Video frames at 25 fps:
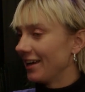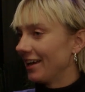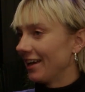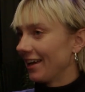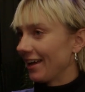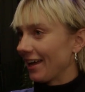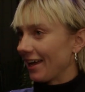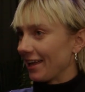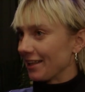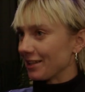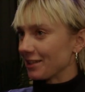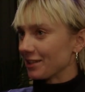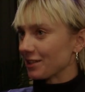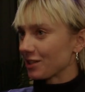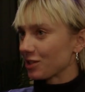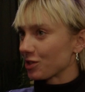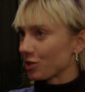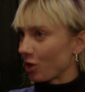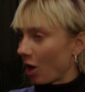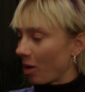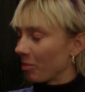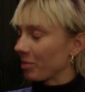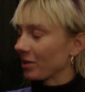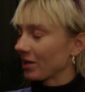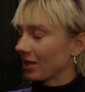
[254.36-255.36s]
and
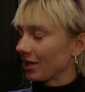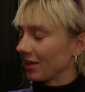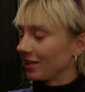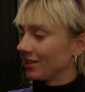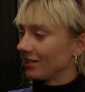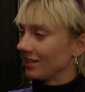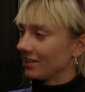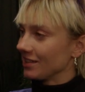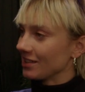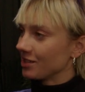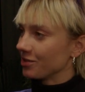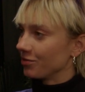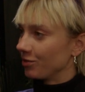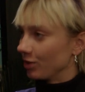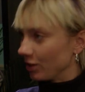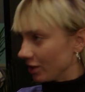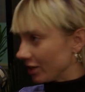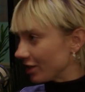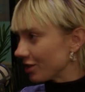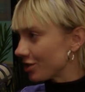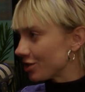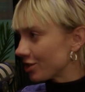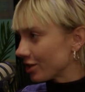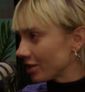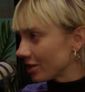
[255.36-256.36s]
stopping in these
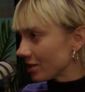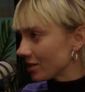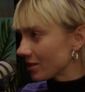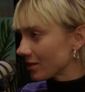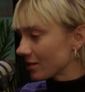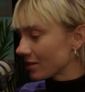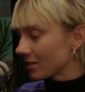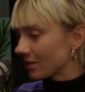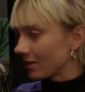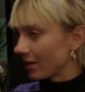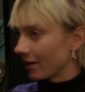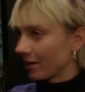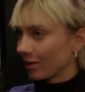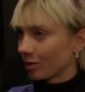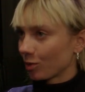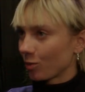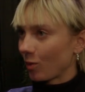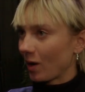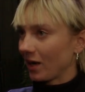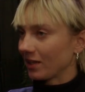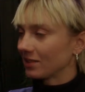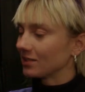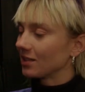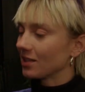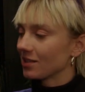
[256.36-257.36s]
villages that are
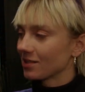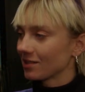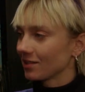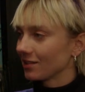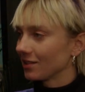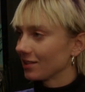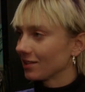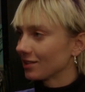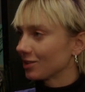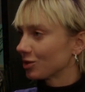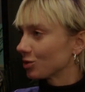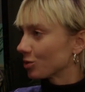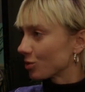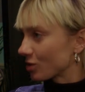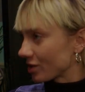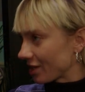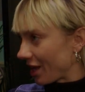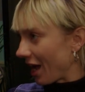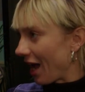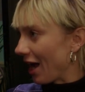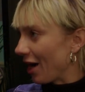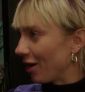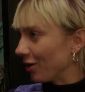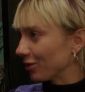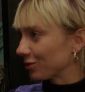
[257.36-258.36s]
quite desolate to
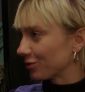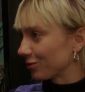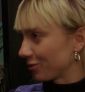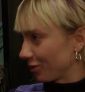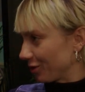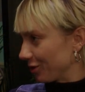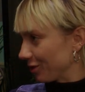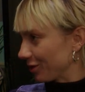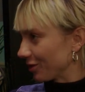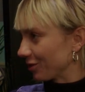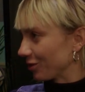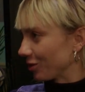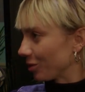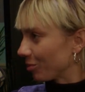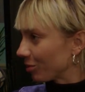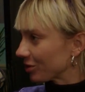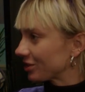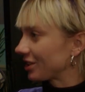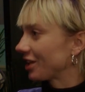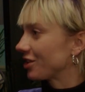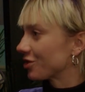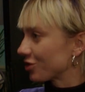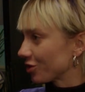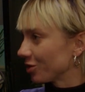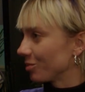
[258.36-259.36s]
scout for, you know,
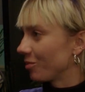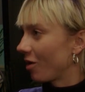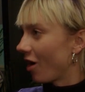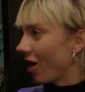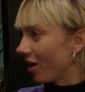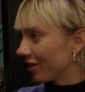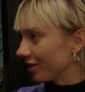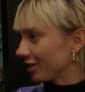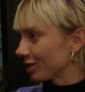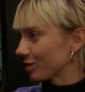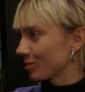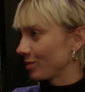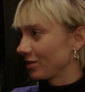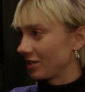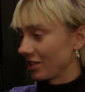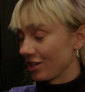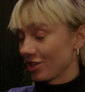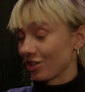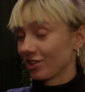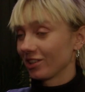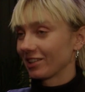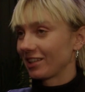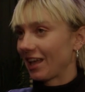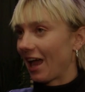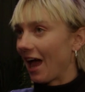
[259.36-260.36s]
potential models,
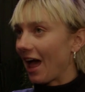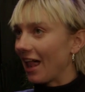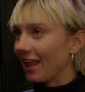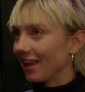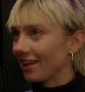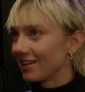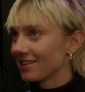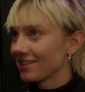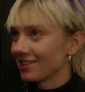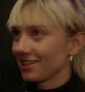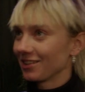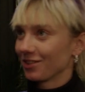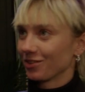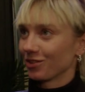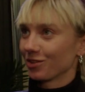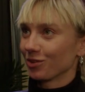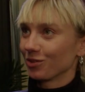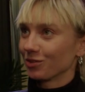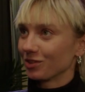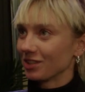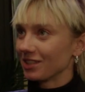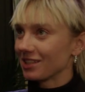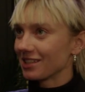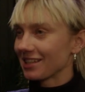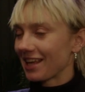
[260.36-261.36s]
potential talents, and, you know,
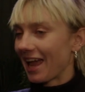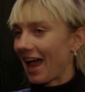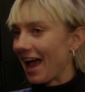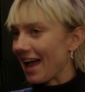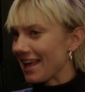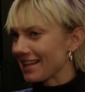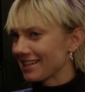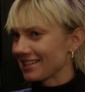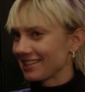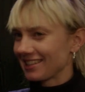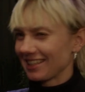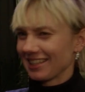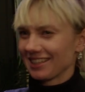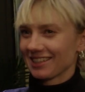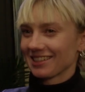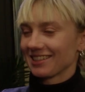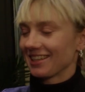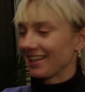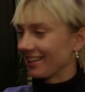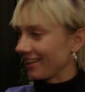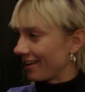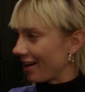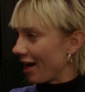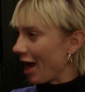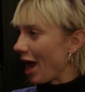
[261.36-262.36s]
these castings
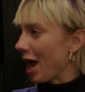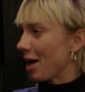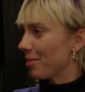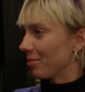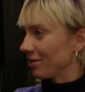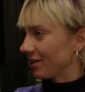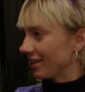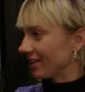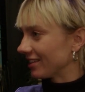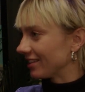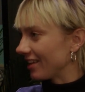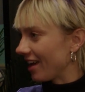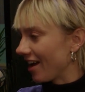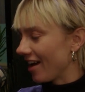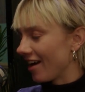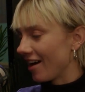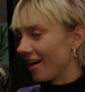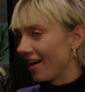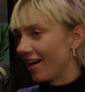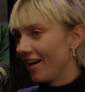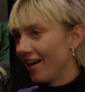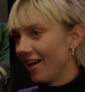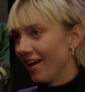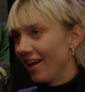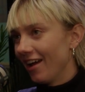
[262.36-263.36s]
that are happening
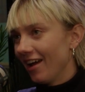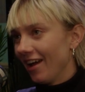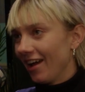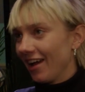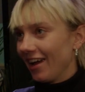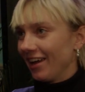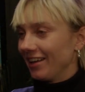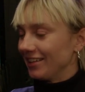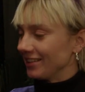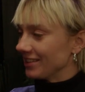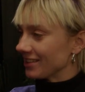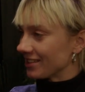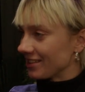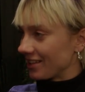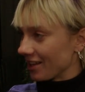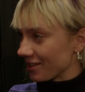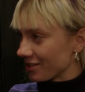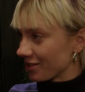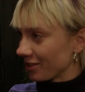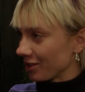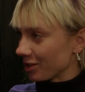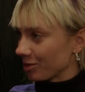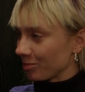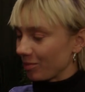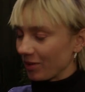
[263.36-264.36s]
there in these
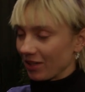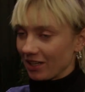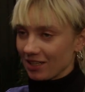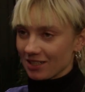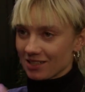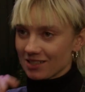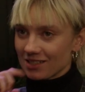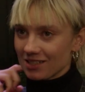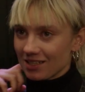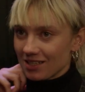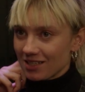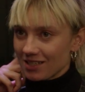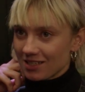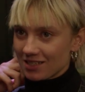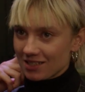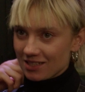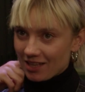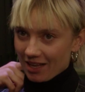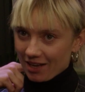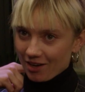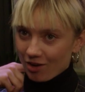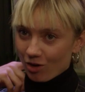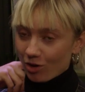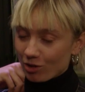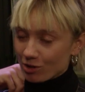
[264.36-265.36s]
desolate places.
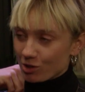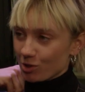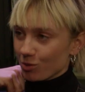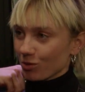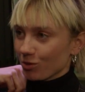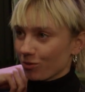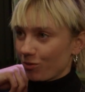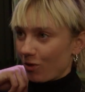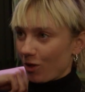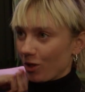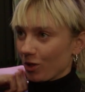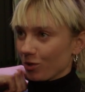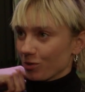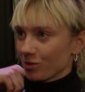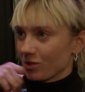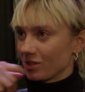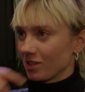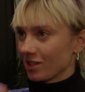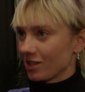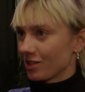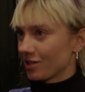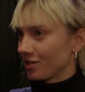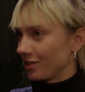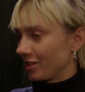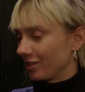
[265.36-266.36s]
And also it follows
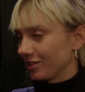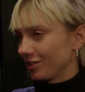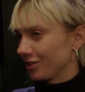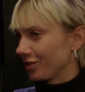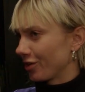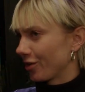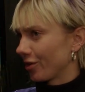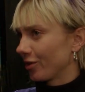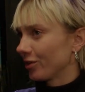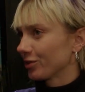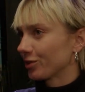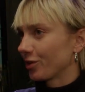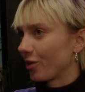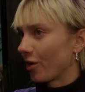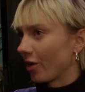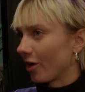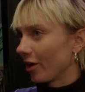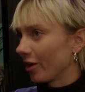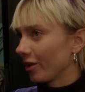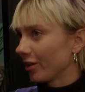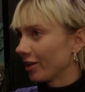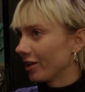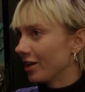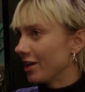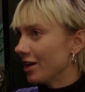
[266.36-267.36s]
this 13-year-old girl